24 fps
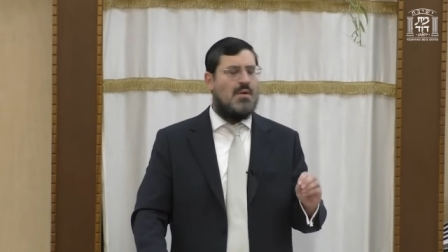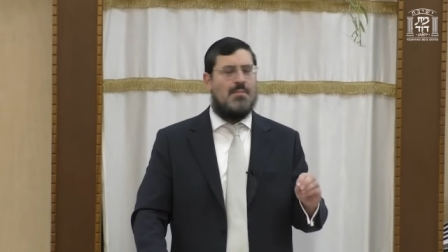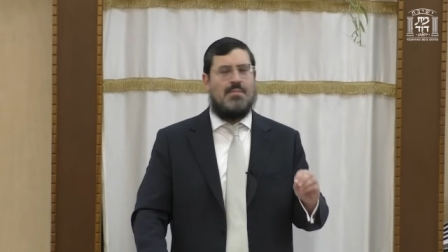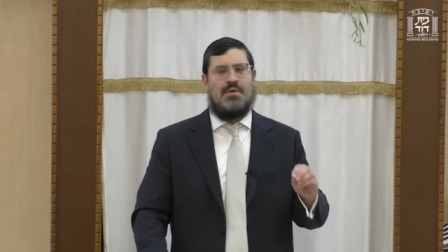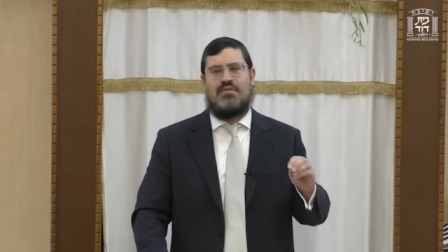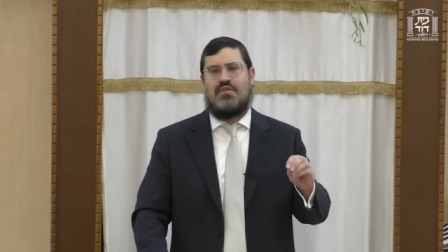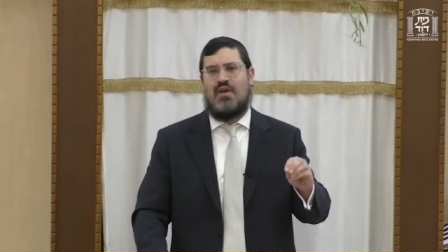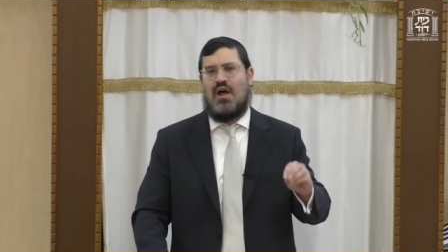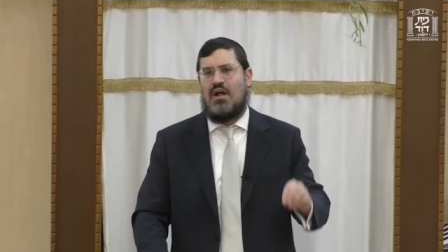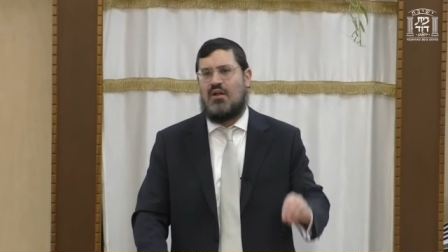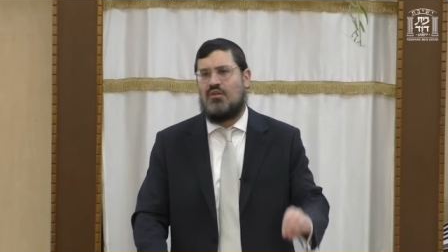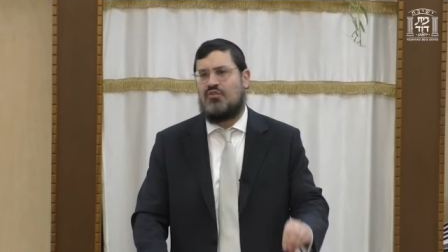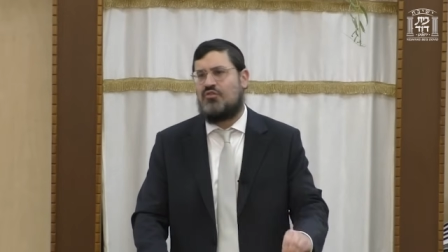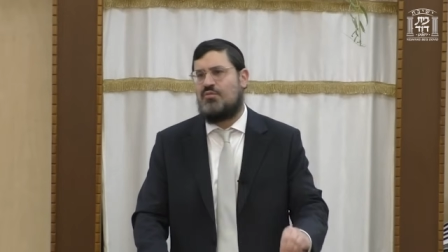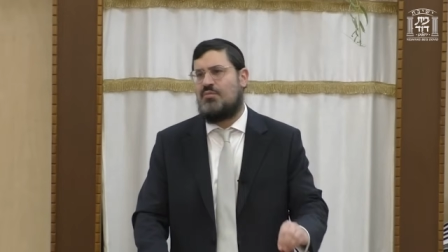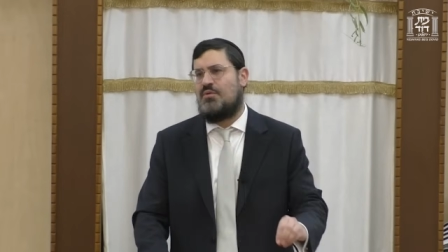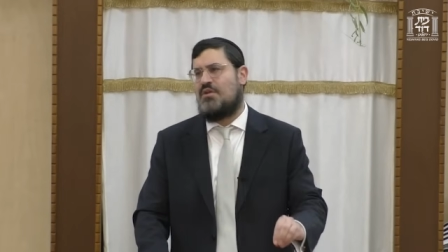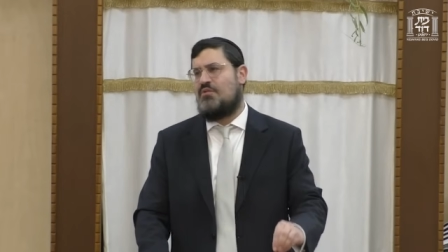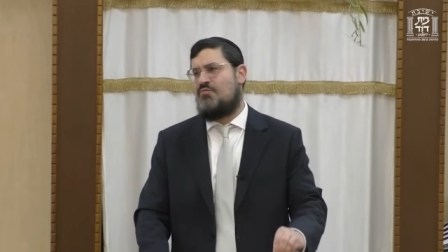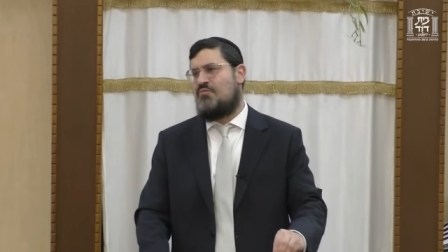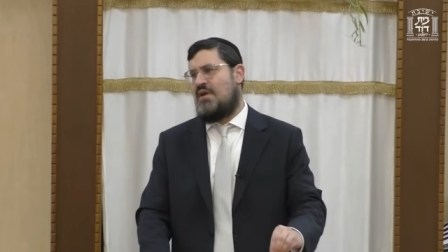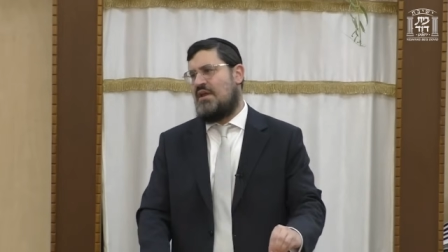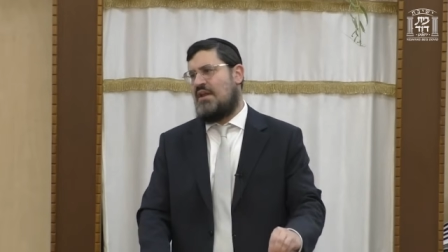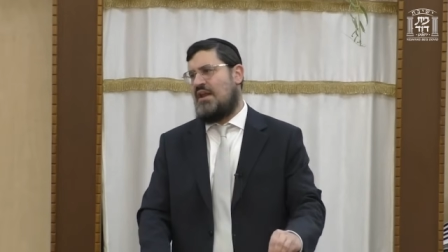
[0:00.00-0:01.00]
But
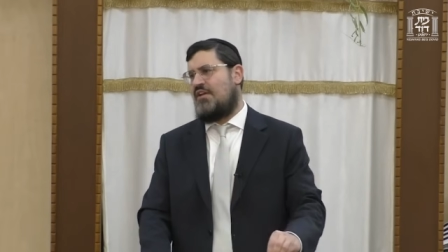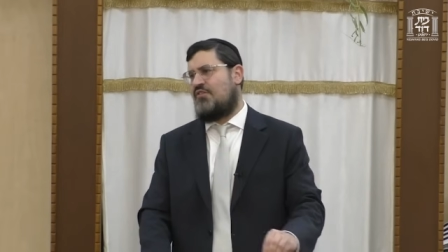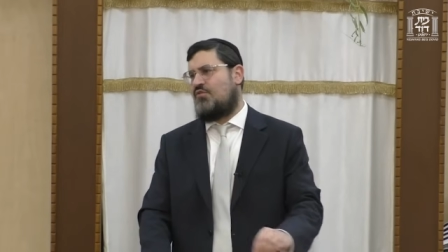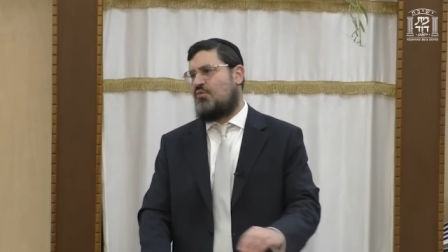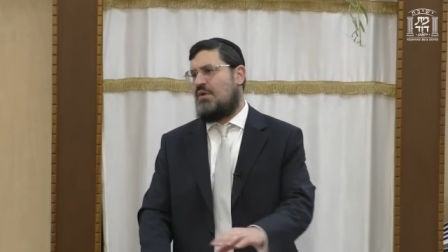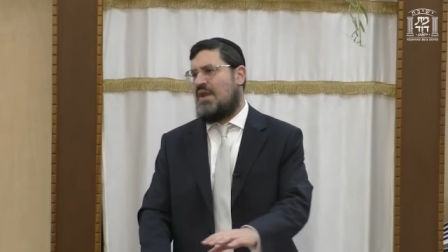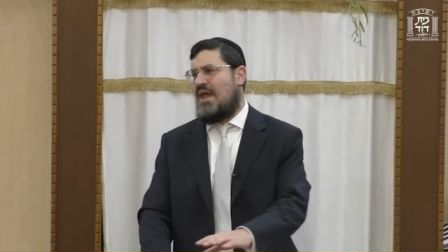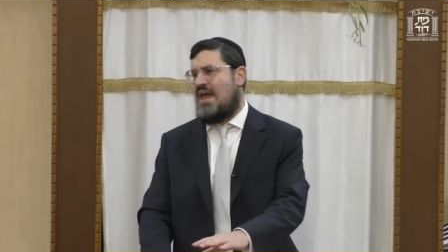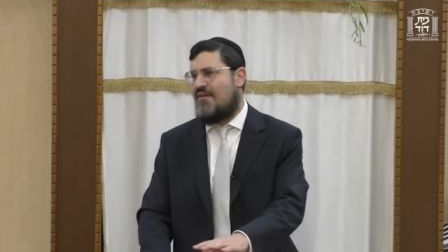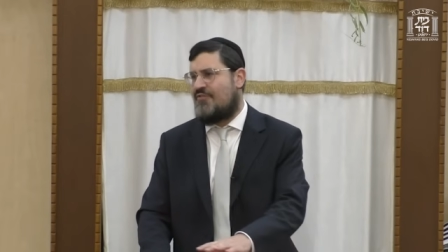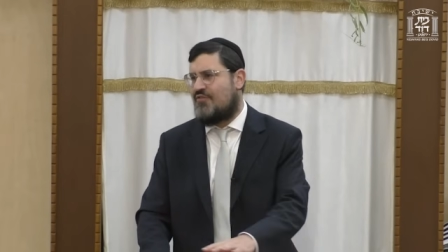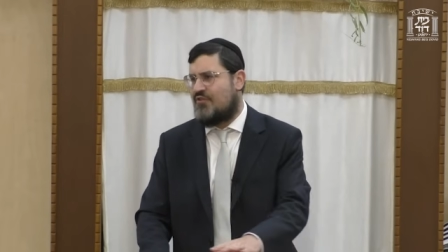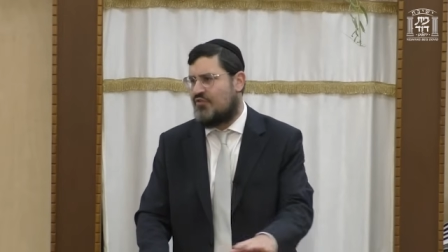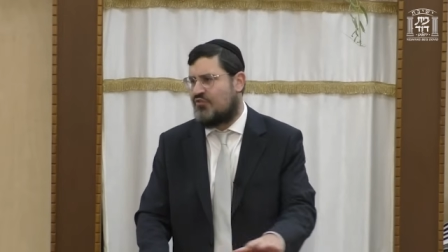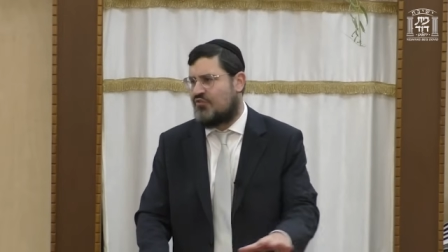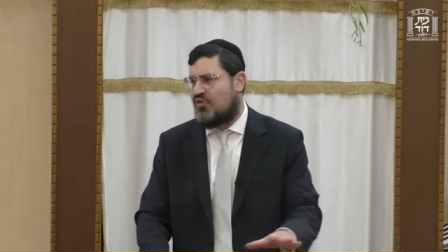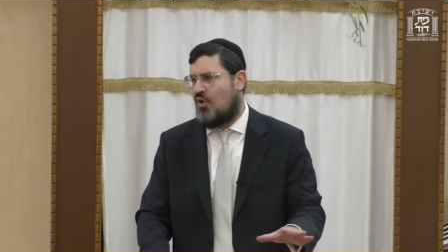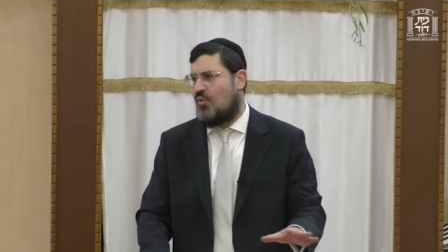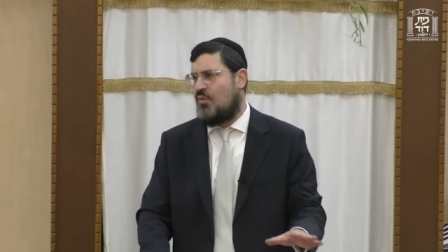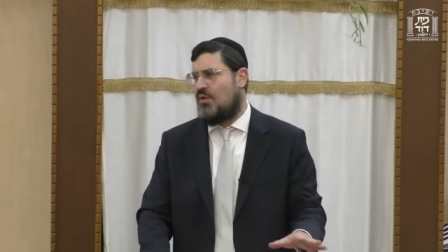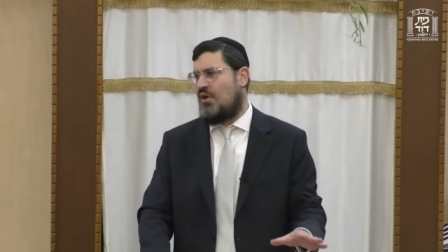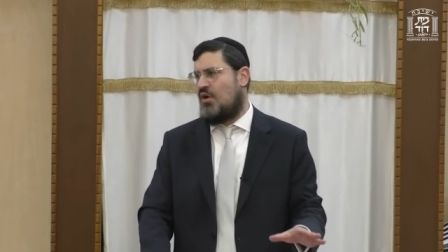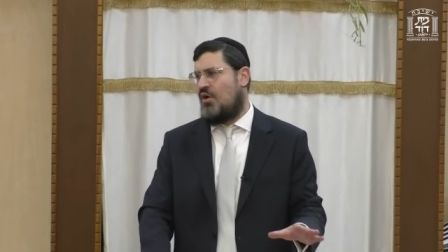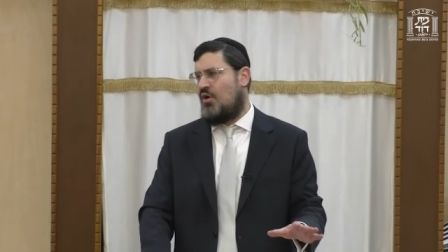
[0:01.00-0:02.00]
ultimately realize whatever is
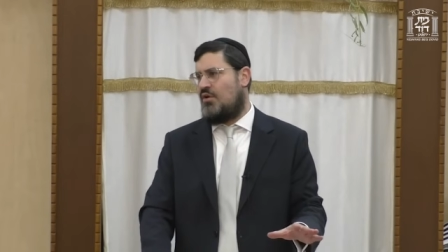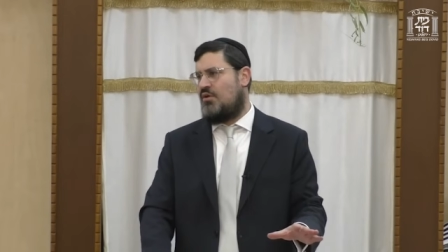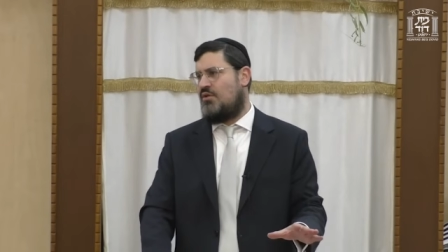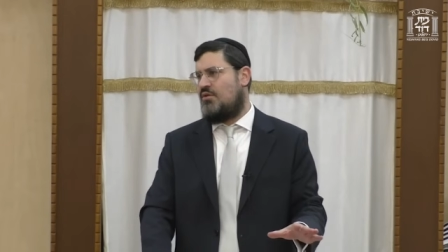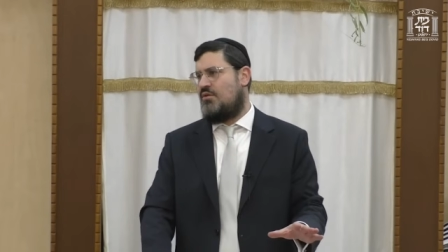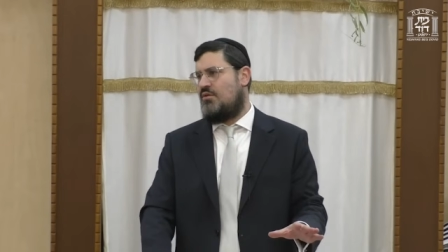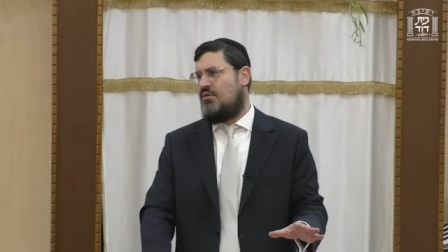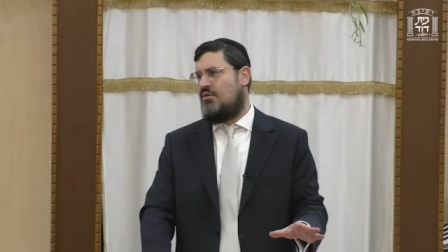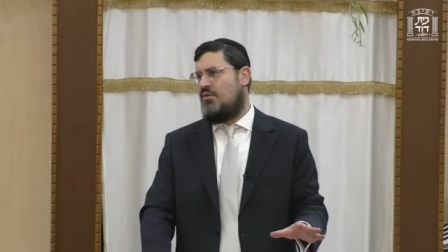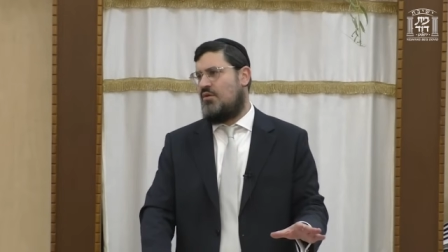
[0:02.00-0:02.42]
going on,